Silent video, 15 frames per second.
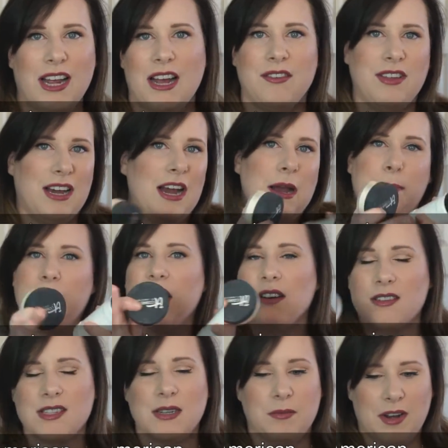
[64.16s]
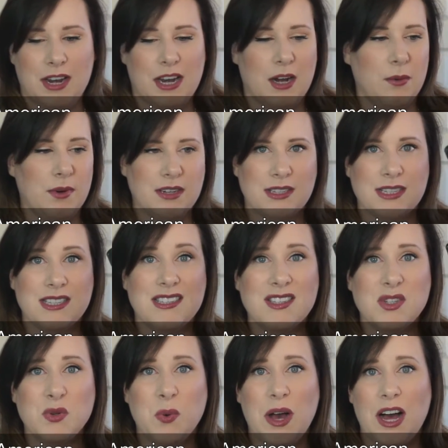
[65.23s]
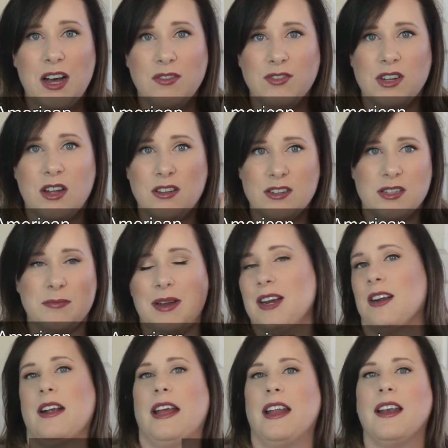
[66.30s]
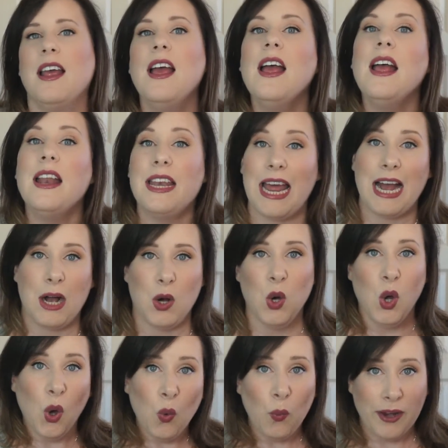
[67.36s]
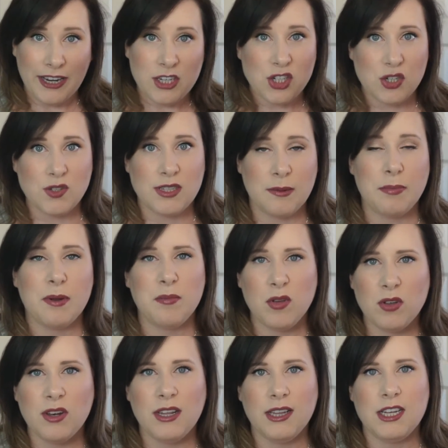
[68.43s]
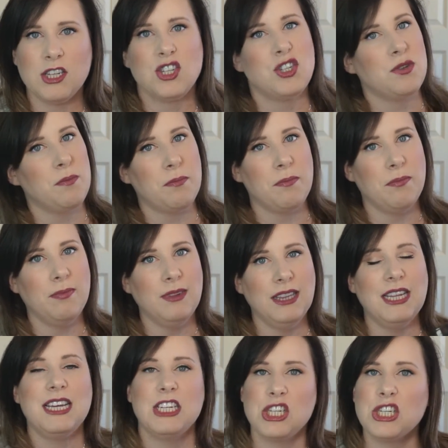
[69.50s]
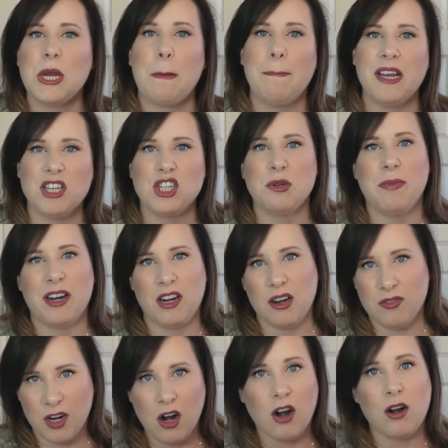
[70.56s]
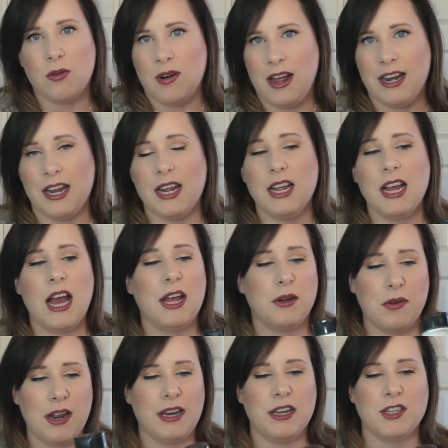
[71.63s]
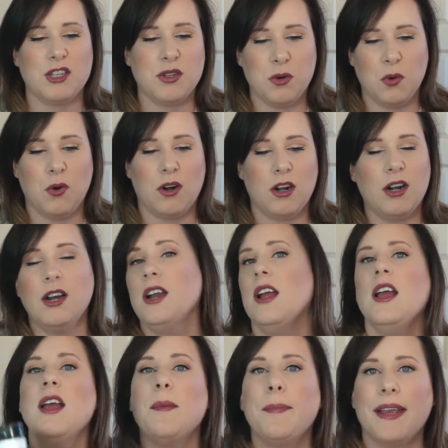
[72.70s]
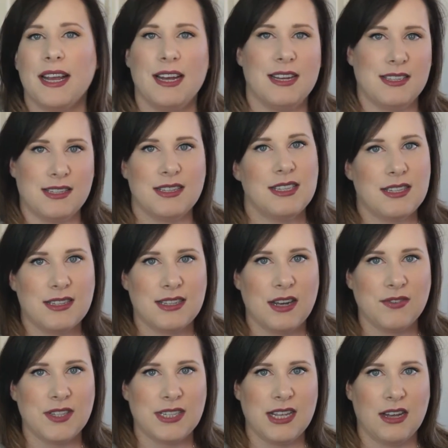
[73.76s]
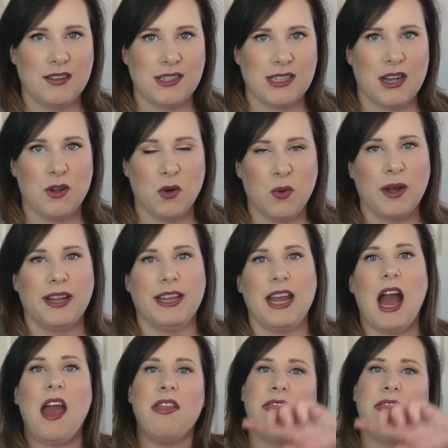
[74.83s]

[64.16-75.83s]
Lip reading: to have that appear somewhere here, whereas this is $12 American. Now, when it shows up on Beautylish, bitch, you better have a cart ready and ready to order because this stuff sells out quickly